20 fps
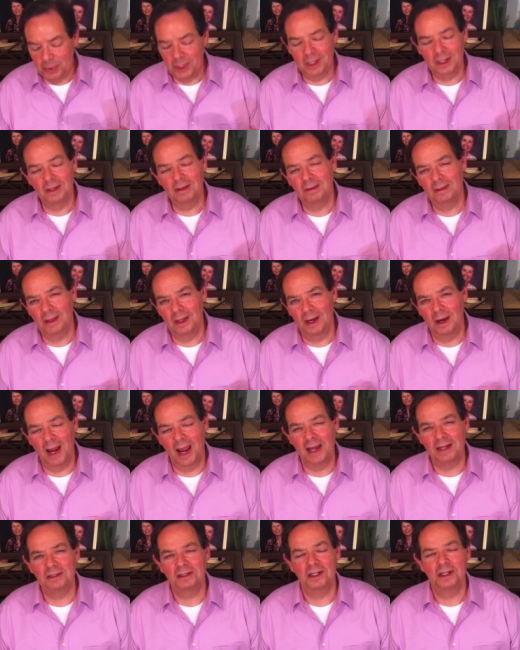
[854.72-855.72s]
but
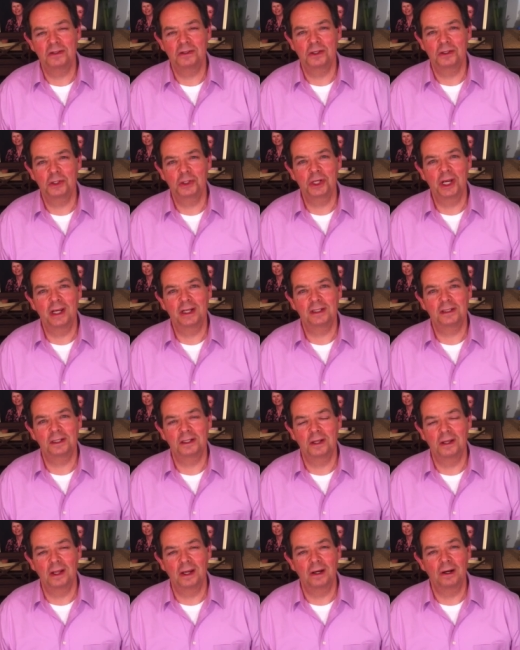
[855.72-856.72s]
there actually is a
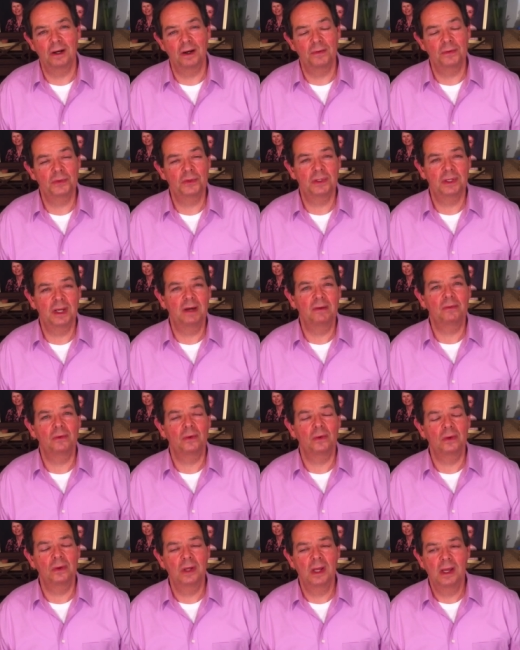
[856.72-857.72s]
section there of
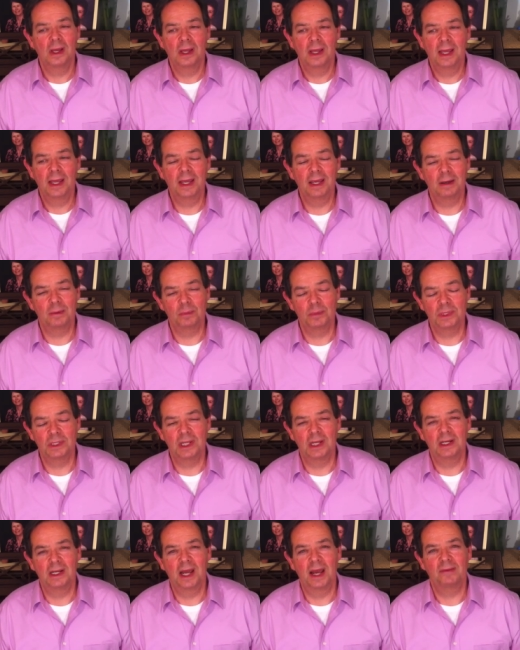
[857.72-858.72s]
several
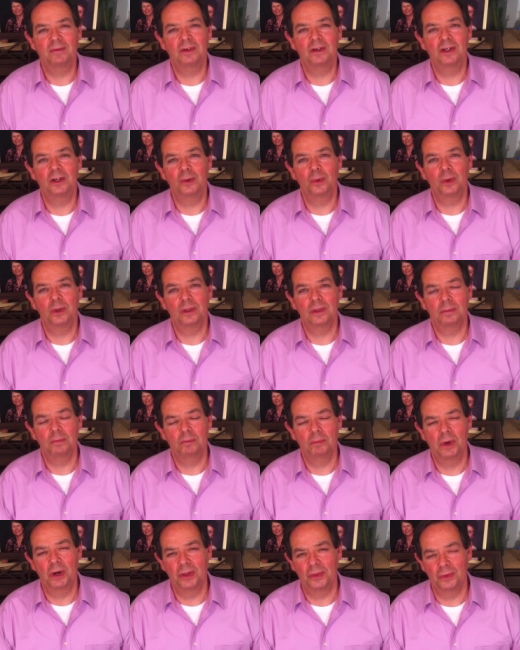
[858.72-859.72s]
hymns that had to do
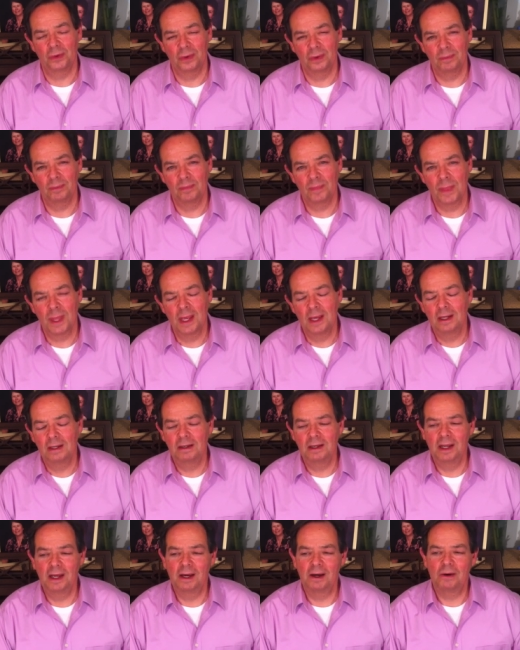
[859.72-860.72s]
with Mother.
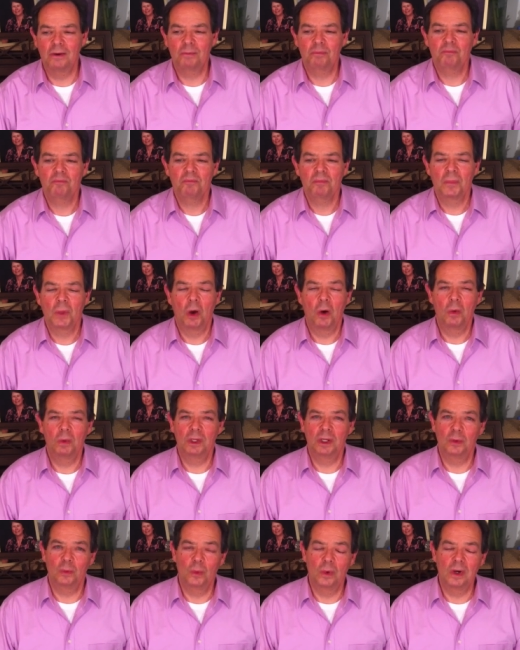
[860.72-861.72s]
Now,
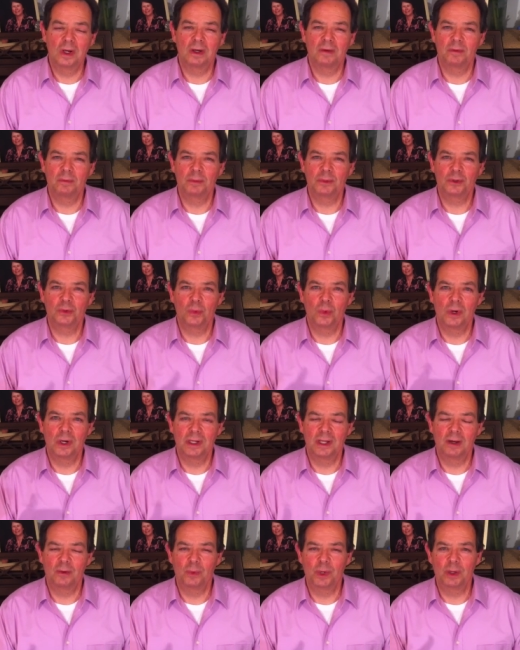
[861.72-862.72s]
only one of them is
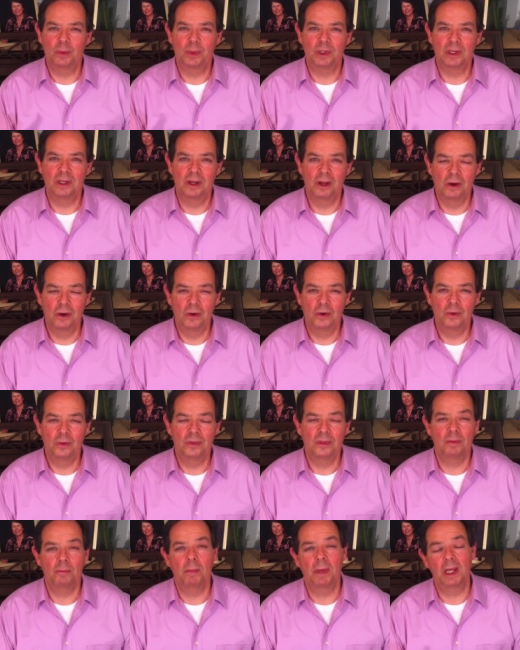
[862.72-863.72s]
one that we would
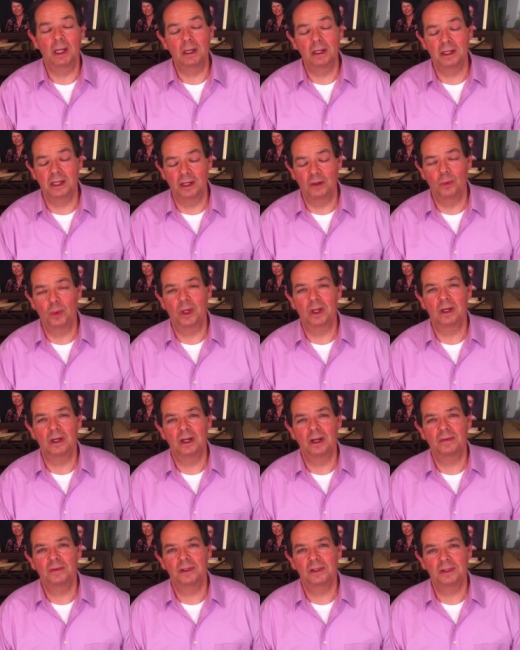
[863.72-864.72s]
know the melody
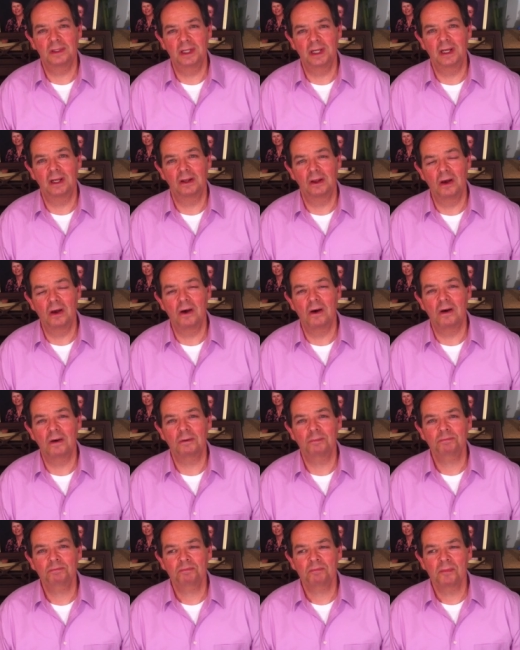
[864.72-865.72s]
well enough to sing
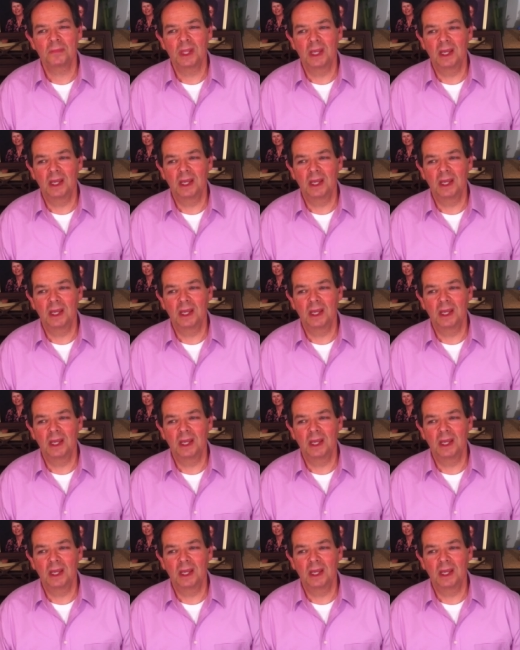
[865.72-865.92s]
along.